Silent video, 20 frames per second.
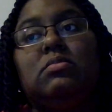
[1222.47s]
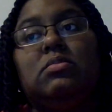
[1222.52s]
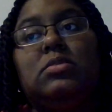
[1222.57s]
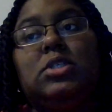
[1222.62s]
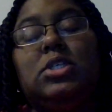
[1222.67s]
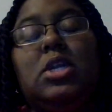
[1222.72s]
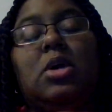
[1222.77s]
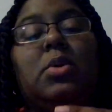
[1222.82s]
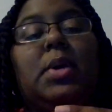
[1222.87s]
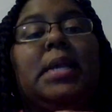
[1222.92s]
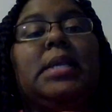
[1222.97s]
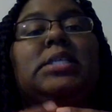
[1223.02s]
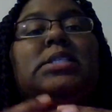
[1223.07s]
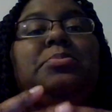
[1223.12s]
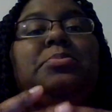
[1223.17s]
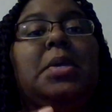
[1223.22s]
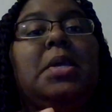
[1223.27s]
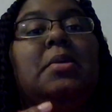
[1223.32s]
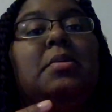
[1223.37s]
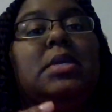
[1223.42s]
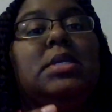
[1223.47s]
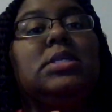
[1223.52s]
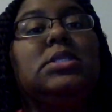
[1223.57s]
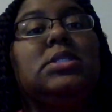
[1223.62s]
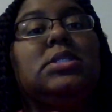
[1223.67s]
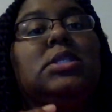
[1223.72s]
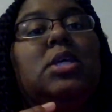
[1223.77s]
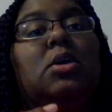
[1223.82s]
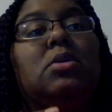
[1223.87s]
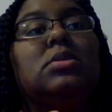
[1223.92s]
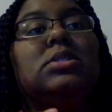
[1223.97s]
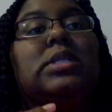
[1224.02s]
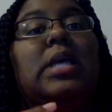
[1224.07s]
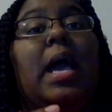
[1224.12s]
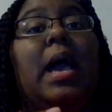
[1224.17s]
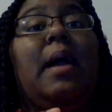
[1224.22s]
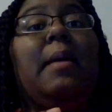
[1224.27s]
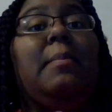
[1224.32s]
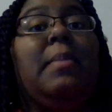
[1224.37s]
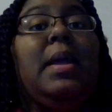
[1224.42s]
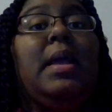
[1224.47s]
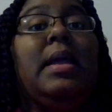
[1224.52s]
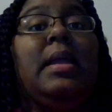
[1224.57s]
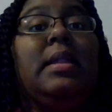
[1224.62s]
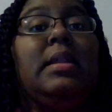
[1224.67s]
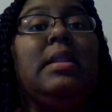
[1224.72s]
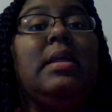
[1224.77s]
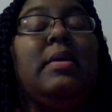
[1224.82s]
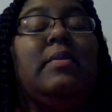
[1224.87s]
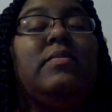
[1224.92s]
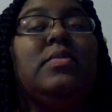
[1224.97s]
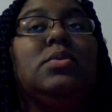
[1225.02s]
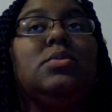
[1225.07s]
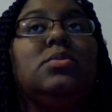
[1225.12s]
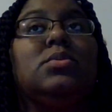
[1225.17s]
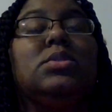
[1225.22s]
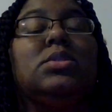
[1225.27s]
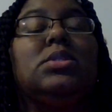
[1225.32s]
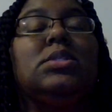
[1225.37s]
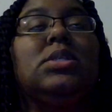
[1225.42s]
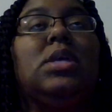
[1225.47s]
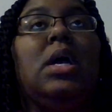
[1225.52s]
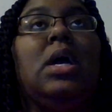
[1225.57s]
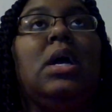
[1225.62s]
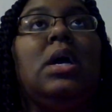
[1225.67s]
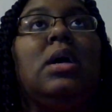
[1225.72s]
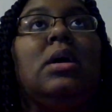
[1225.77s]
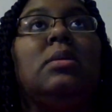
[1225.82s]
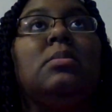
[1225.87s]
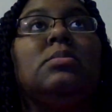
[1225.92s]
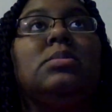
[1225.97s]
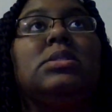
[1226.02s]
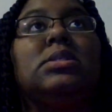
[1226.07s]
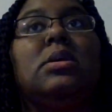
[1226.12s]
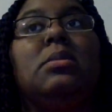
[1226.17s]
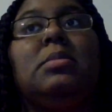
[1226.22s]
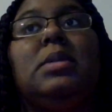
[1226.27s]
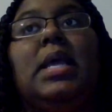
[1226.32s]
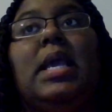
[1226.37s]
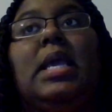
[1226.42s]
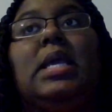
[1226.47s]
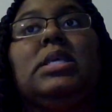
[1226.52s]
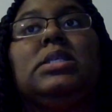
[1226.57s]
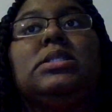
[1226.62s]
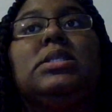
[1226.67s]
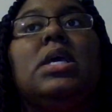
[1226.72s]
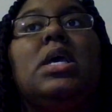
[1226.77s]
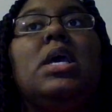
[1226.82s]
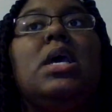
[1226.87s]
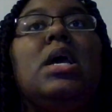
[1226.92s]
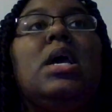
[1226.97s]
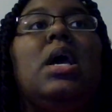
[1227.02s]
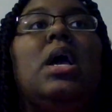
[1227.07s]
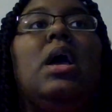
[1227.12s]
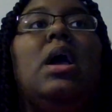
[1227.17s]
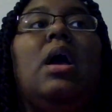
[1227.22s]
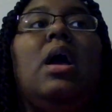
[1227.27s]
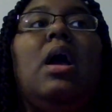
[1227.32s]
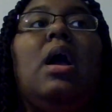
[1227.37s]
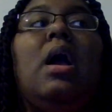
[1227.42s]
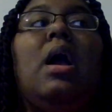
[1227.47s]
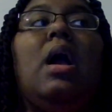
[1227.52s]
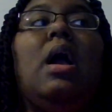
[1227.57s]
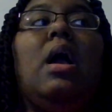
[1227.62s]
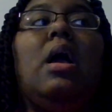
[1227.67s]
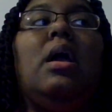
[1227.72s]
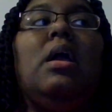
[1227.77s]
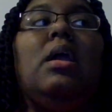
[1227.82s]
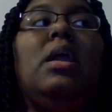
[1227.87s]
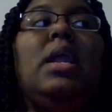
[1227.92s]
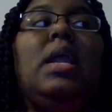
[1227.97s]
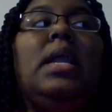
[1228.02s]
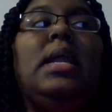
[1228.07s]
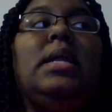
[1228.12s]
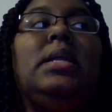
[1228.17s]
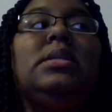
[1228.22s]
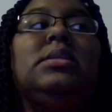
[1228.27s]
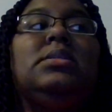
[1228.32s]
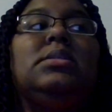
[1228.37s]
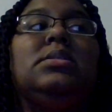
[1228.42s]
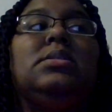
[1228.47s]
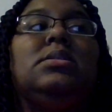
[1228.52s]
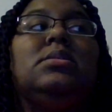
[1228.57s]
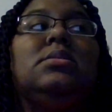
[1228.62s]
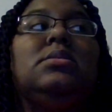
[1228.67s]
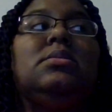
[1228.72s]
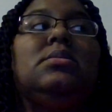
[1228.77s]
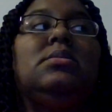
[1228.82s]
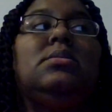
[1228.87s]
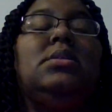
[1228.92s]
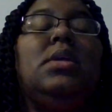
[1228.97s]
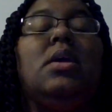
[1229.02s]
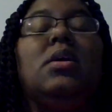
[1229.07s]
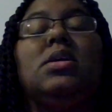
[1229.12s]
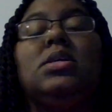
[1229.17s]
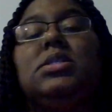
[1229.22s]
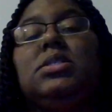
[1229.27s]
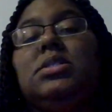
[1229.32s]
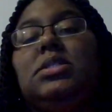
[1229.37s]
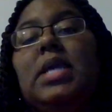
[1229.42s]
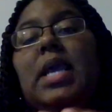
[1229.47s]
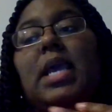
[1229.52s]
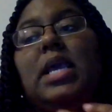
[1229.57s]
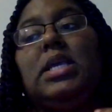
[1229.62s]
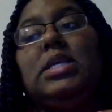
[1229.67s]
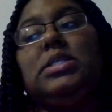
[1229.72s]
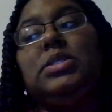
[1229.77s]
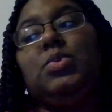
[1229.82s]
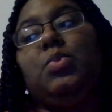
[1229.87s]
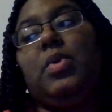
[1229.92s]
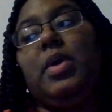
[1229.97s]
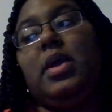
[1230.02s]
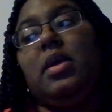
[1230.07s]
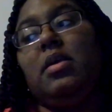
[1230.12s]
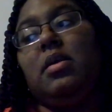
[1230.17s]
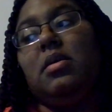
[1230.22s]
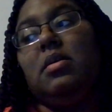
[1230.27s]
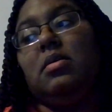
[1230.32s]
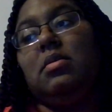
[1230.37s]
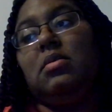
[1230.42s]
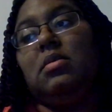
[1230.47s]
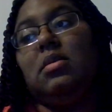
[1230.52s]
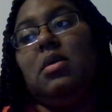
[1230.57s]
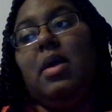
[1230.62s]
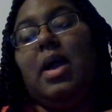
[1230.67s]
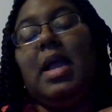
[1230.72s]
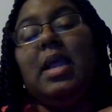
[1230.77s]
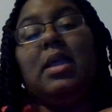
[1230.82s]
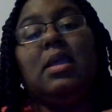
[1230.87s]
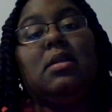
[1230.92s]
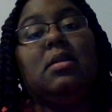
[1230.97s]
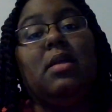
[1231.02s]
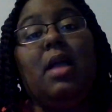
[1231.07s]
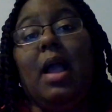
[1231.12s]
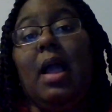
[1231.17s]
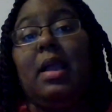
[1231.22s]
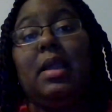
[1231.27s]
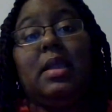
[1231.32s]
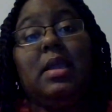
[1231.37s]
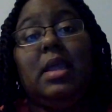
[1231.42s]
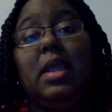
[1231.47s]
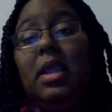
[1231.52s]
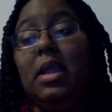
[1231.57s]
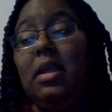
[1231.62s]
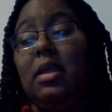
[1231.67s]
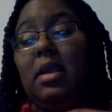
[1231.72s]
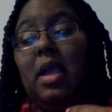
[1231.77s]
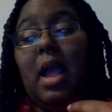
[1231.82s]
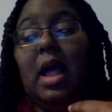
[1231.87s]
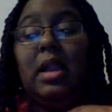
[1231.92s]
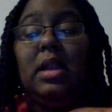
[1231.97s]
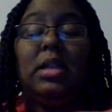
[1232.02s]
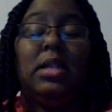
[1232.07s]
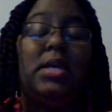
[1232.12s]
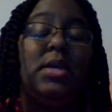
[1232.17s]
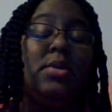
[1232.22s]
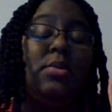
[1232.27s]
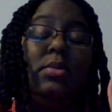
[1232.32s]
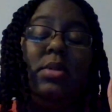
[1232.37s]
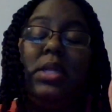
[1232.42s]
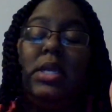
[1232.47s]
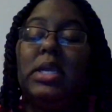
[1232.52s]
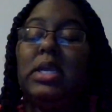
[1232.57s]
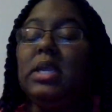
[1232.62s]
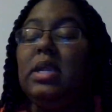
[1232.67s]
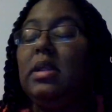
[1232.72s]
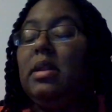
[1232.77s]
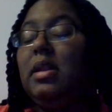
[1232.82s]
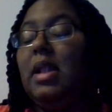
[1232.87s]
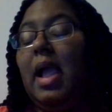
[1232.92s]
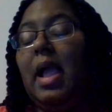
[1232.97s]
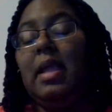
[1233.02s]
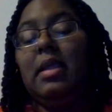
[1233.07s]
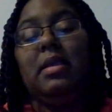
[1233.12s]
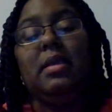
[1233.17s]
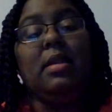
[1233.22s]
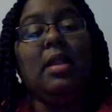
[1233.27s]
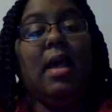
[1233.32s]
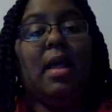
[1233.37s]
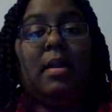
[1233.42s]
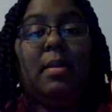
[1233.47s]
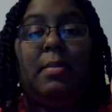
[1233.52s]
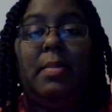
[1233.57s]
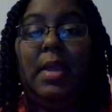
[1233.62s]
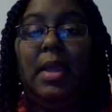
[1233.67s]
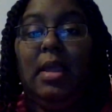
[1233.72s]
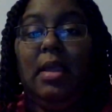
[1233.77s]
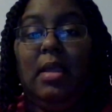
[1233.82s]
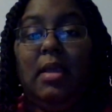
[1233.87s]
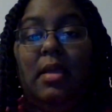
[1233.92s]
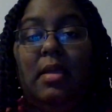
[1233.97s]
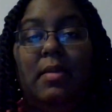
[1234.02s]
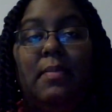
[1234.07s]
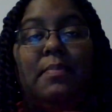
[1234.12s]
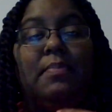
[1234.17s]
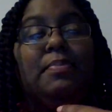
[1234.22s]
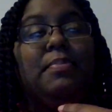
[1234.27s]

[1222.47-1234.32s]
you know, experience those high pain levels um, some days. And there are days where, you know, I, I can't, I literally cannot get out of bed.